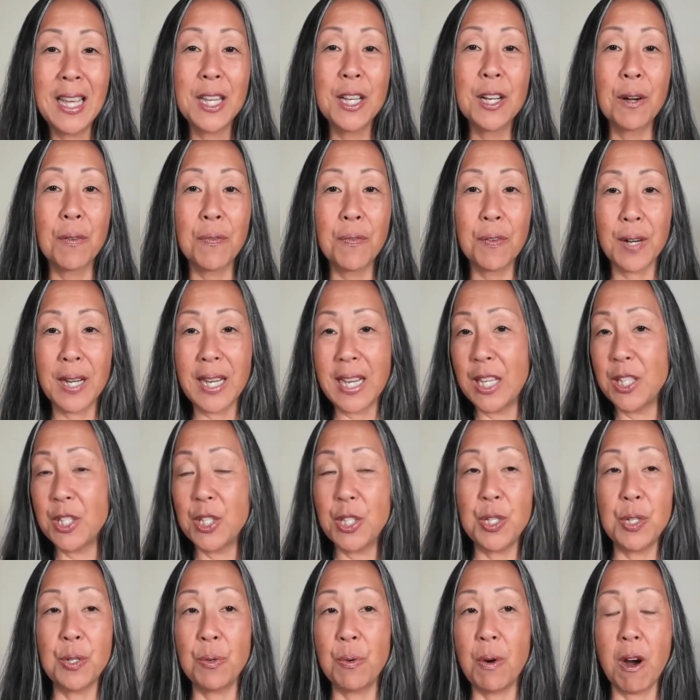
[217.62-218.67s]
you know, for
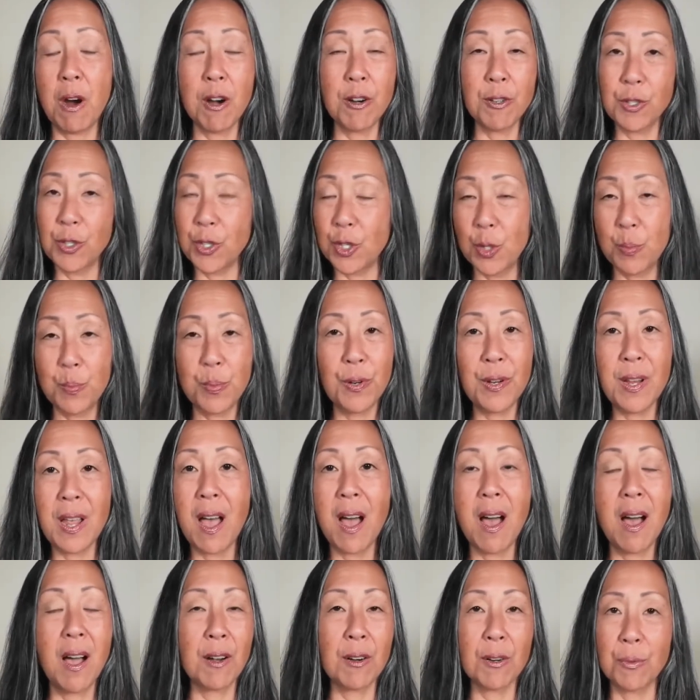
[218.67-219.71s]
kids who aren't super
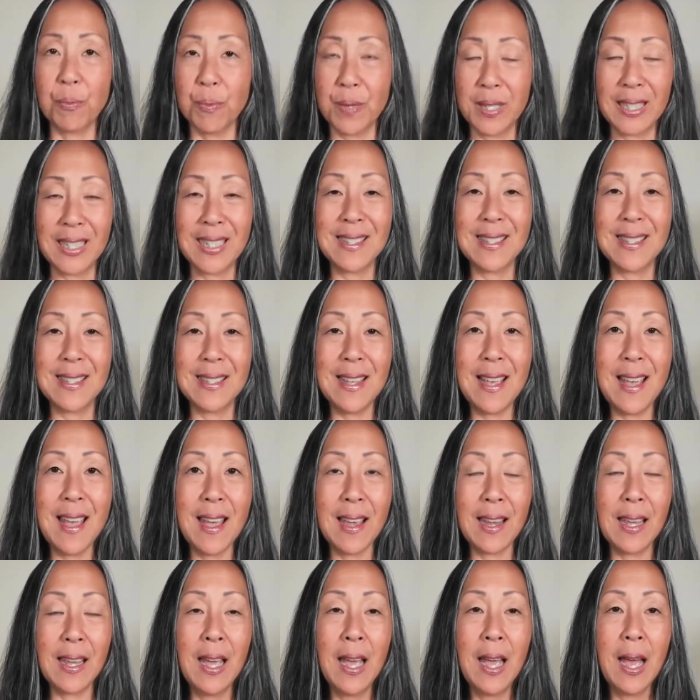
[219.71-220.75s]
young or really
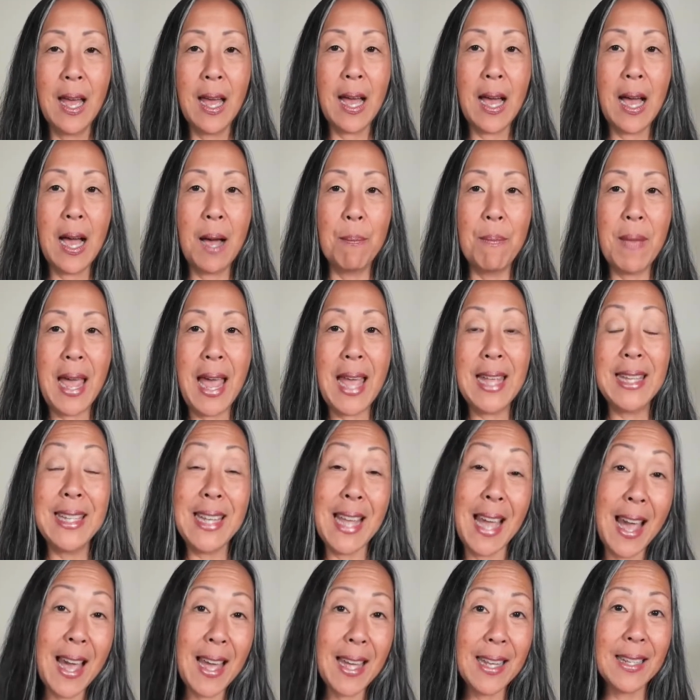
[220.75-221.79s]
sick. And
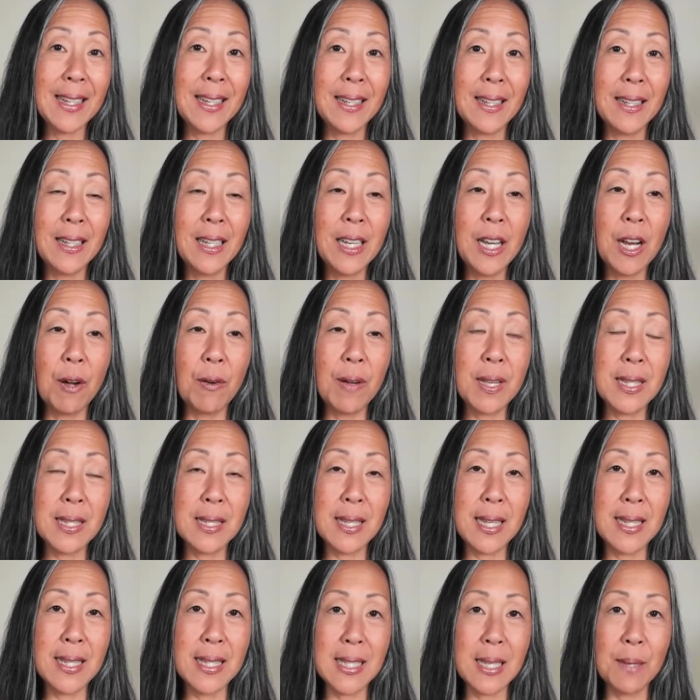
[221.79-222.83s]
yet, you know,
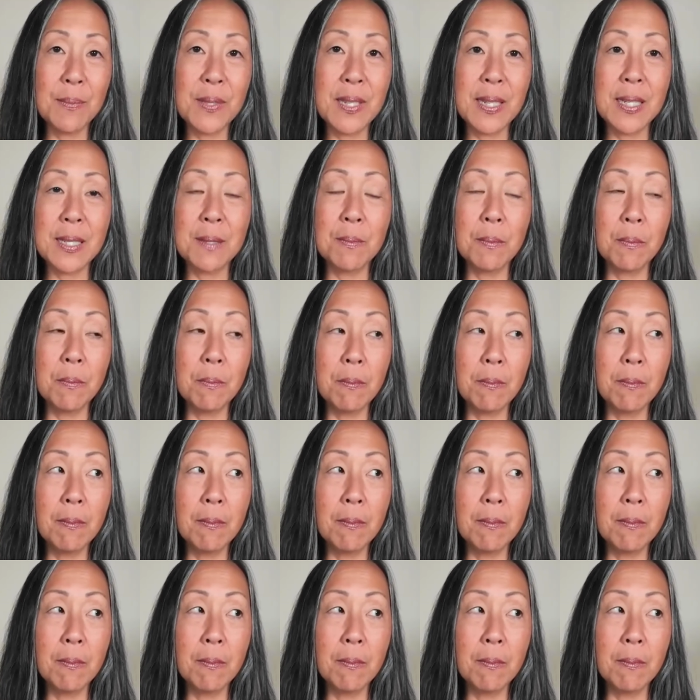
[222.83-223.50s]
in some studies,